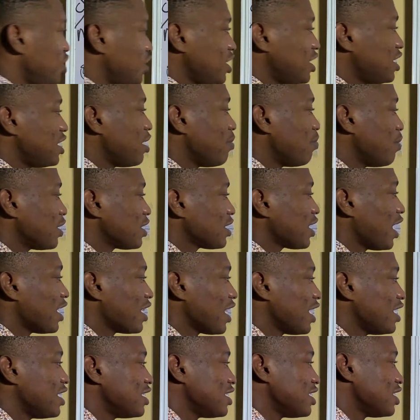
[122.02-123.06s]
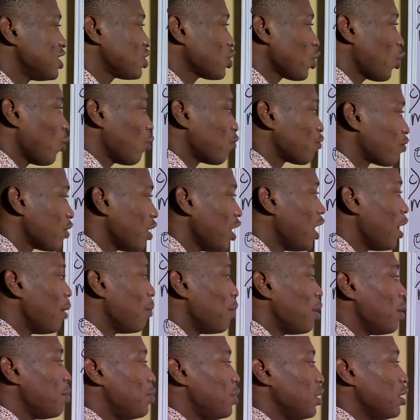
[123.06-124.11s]
GCMS analysis of
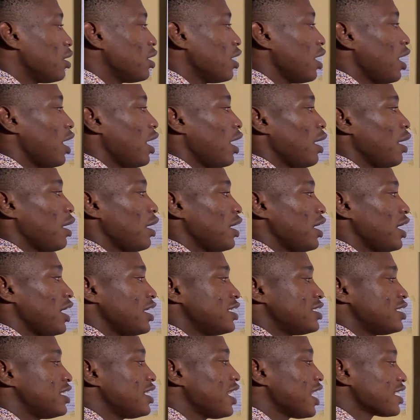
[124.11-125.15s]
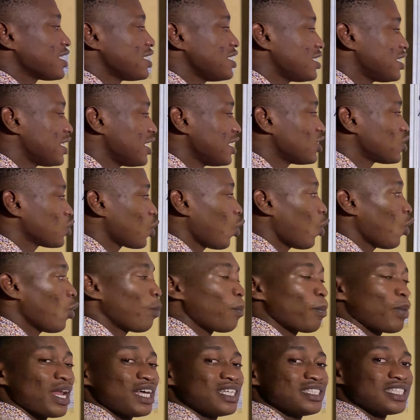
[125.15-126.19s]
maybe ethyl acetate or
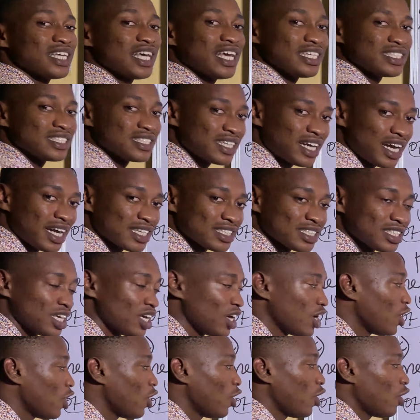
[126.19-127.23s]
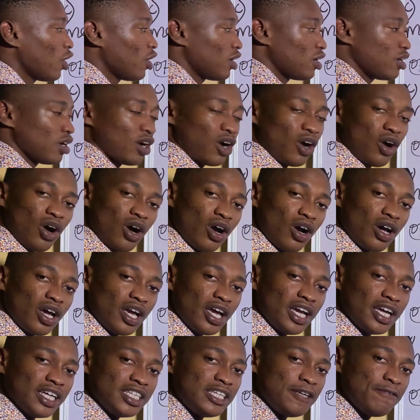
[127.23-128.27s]
plant extract,
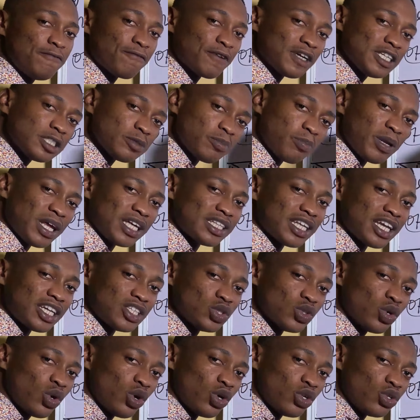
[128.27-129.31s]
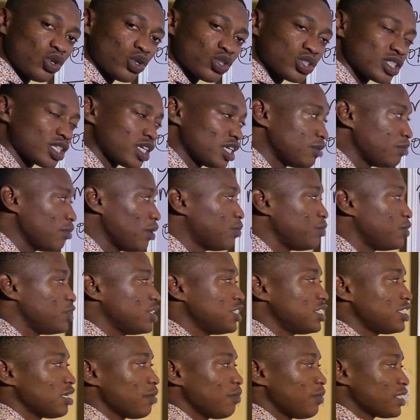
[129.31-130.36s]
a different plant that is not on your skin. Maybe
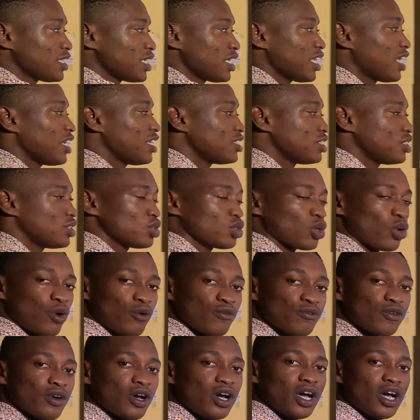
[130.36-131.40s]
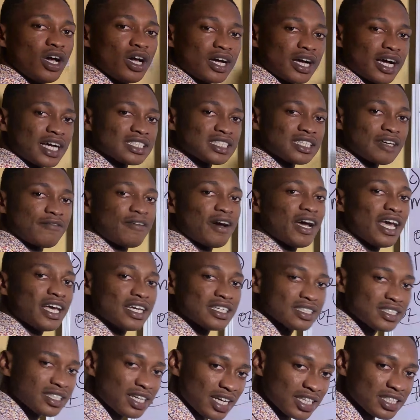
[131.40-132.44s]
GCMS analysis of cassava
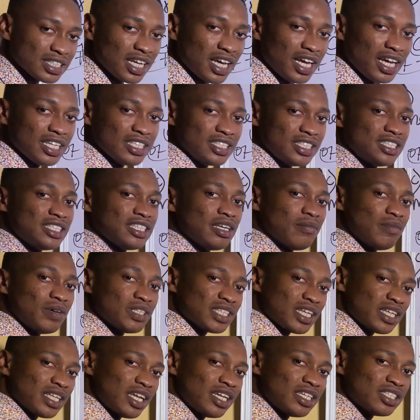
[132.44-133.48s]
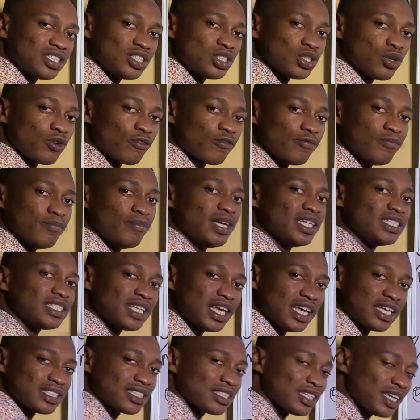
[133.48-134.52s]
extract, GCMS analysis of maize
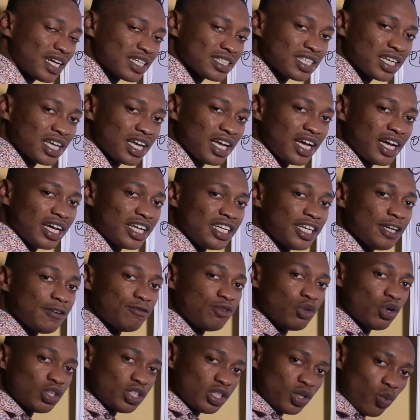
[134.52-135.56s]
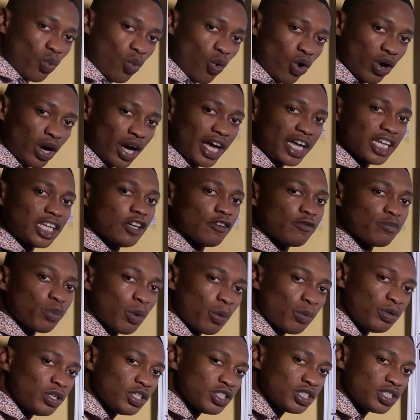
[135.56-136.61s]
extract. They've done the work and they've
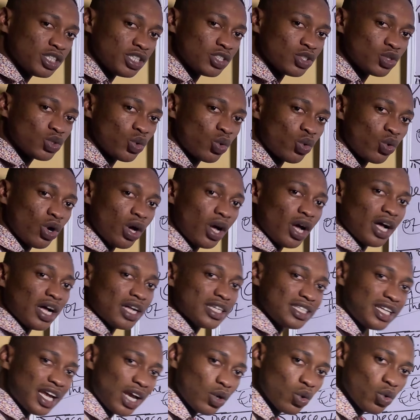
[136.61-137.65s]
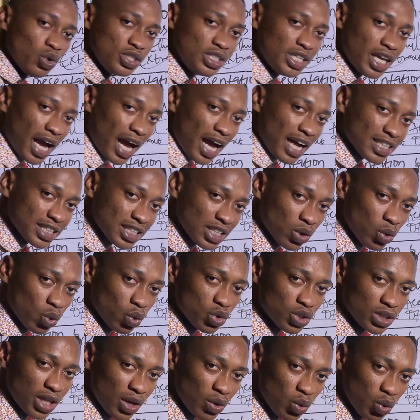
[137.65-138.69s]
published it. So download their articles,
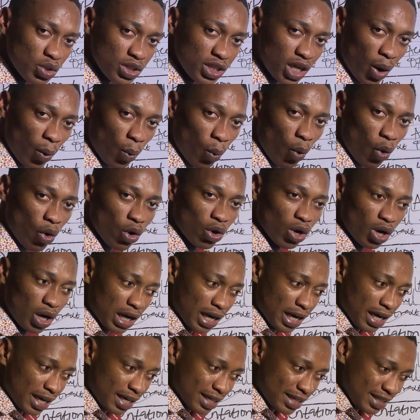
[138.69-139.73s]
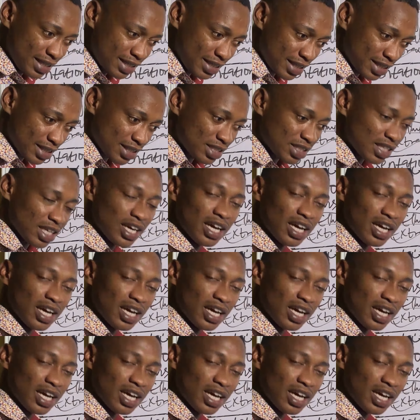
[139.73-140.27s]
download their work, read it,